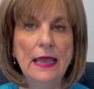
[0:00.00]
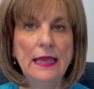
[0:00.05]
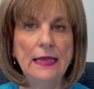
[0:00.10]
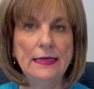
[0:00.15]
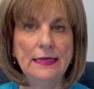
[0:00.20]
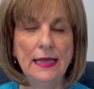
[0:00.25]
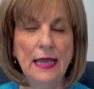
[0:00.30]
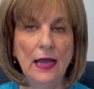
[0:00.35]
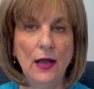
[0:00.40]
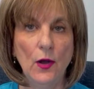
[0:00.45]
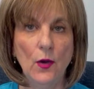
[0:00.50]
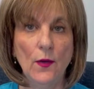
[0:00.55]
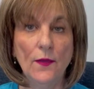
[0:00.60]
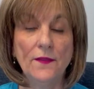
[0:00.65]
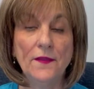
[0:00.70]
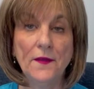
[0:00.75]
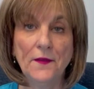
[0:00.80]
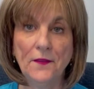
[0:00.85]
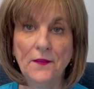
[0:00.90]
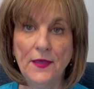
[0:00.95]
Now,
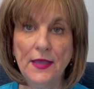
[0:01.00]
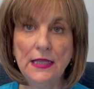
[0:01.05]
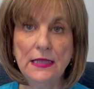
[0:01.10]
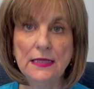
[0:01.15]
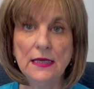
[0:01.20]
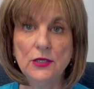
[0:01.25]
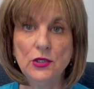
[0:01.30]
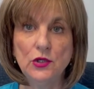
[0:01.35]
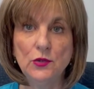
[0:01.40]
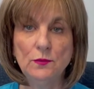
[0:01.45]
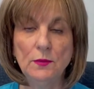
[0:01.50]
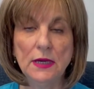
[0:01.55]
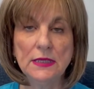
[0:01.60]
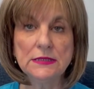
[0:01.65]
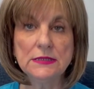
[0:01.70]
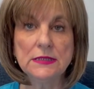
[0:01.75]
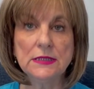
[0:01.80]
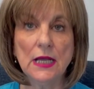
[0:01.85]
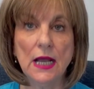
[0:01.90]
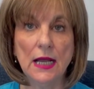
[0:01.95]
the thing that you
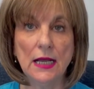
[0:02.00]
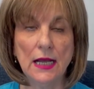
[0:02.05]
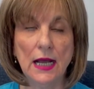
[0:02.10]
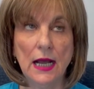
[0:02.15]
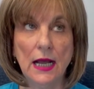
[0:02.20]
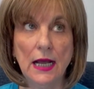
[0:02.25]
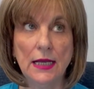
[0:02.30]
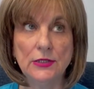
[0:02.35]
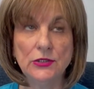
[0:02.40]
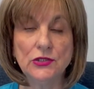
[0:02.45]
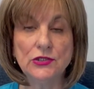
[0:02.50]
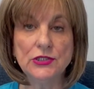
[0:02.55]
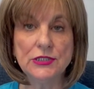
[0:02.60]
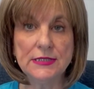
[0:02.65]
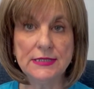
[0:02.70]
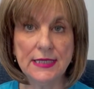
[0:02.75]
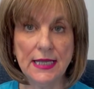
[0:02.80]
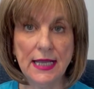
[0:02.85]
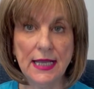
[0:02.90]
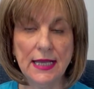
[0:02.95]
must
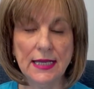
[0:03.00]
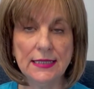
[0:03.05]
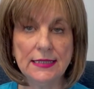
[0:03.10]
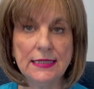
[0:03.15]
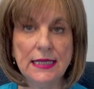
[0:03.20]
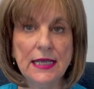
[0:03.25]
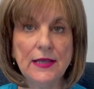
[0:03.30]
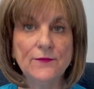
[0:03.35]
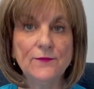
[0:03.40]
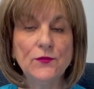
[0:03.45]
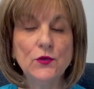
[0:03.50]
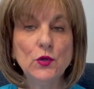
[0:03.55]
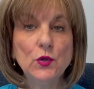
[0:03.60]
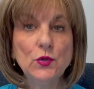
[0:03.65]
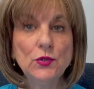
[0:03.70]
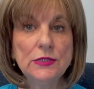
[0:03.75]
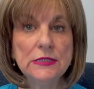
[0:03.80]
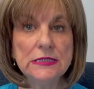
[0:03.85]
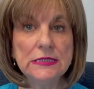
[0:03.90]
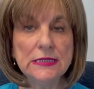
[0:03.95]
understand, if you
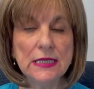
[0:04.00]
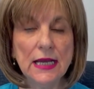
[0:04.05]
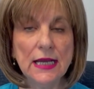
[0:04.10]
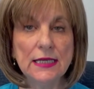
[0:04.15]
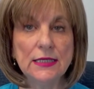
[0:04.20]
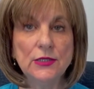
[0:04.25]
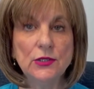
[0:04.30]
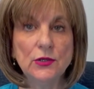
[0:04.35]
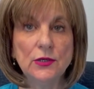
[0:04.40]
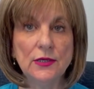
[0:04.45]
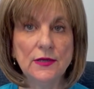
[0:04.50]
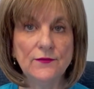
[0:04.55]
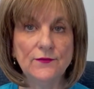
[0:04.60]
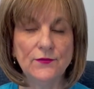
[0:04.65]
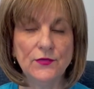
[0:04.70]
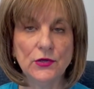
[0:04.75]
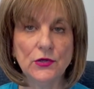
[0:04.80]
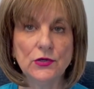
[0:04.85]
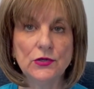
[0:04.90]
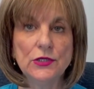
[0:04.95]
decide to
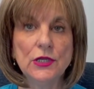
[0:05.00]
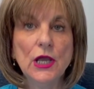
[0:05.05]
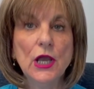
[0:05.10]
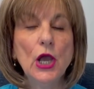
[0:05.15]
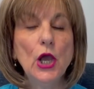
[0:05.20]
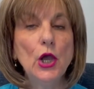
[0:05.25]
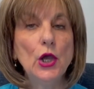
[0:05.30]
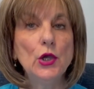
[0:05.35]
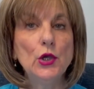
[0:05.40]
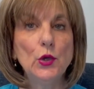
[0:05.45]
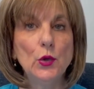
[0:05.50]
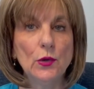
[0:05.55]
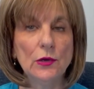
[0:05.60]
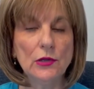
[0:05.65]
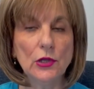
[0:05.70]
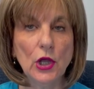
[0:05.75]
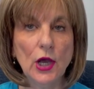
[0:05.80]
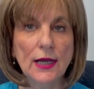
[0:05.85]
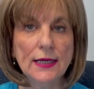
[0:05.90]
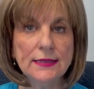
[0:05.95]
convert your
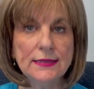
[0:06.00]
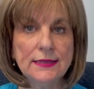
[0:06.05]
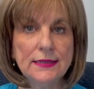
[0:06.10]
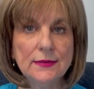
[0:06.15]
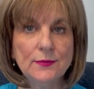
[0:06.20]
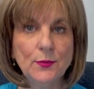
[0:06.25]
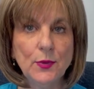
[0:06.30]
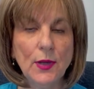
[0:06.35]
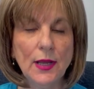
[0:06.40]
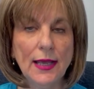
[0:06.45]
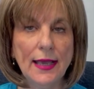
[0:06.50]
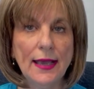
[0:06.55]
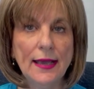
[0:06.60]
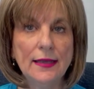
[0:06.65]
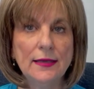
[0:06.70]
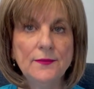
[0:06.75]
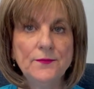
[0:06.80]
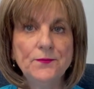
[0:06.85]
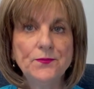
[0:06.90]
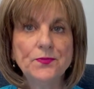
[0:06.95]
locked-in
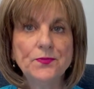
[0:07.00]
plan